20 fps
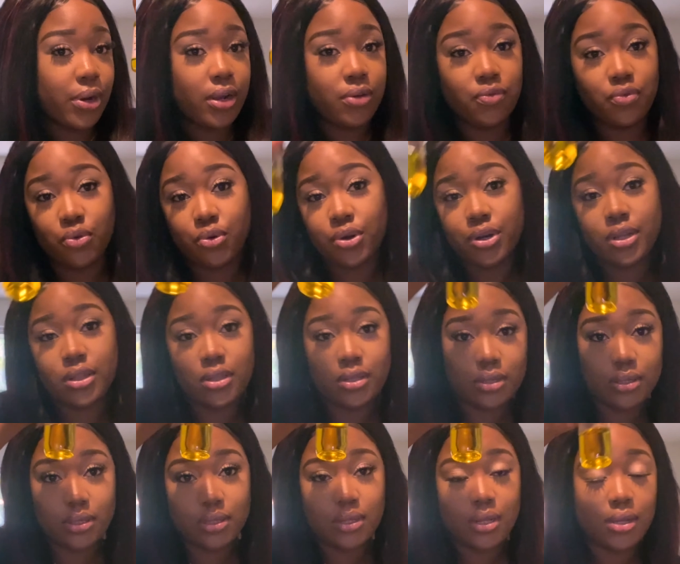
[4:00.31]
for,
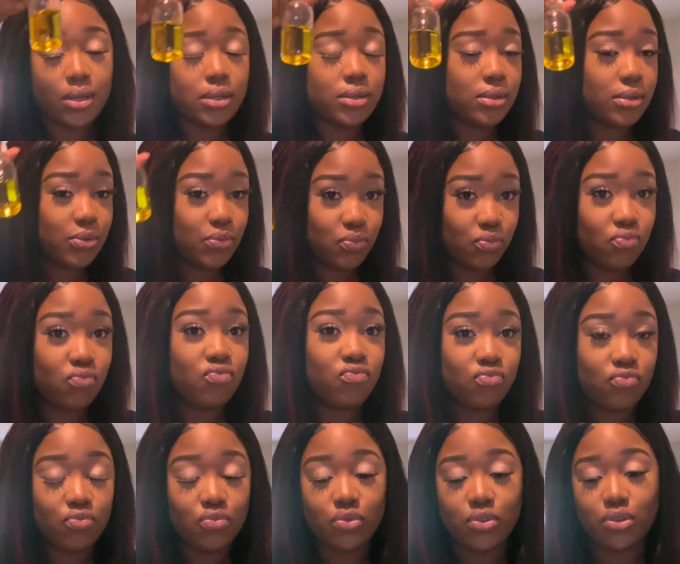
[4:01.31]
this is not,
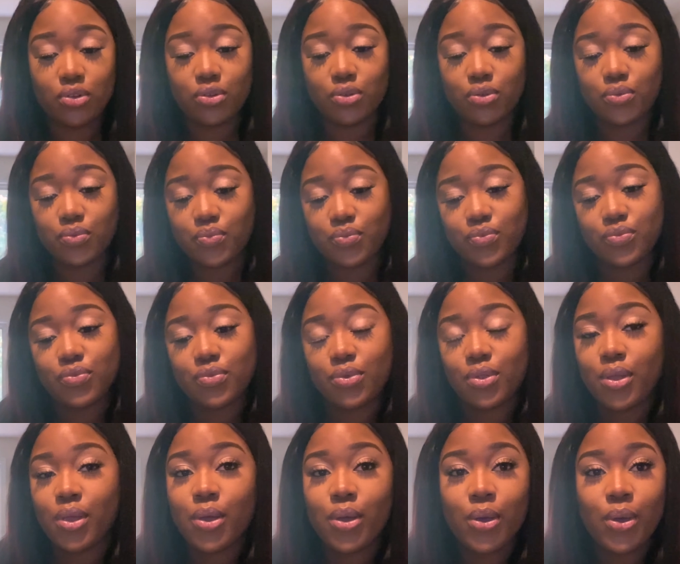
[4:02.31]
you know,
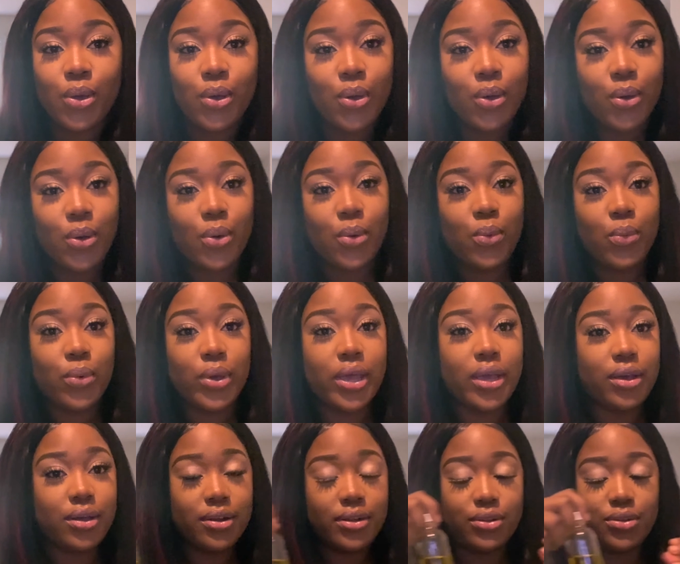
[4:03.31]
we
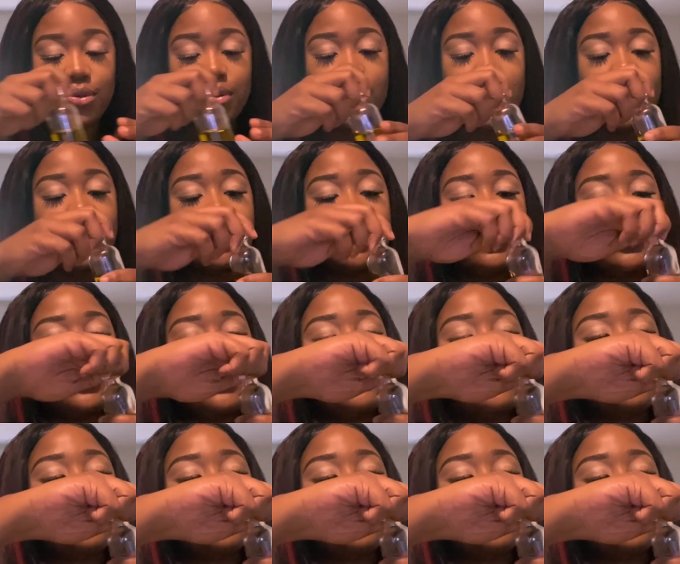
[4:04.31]
ain't gonna do that. So